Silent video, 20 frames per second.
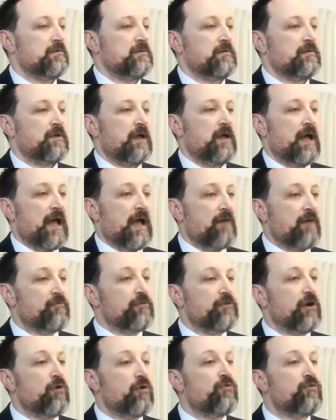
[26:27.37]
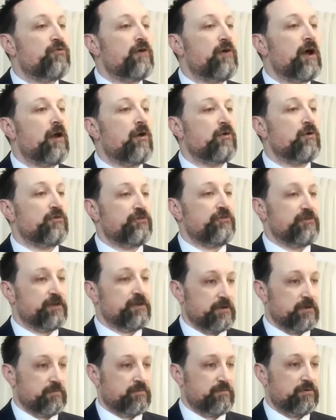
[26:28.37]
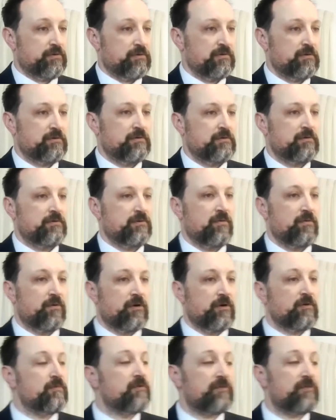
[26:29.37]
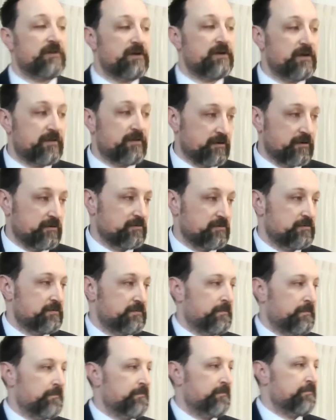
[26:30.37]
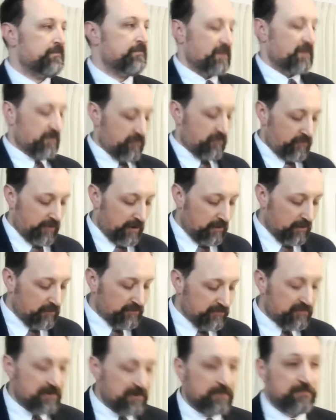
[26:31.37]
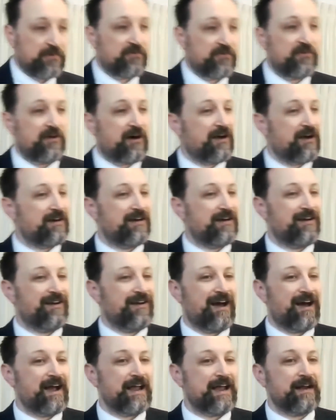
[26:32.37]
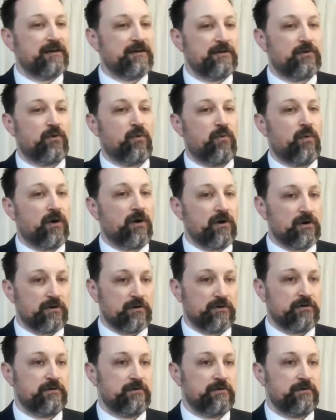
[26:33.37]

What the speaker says: Have no fellowship one with another. Fellowship is not a light little word.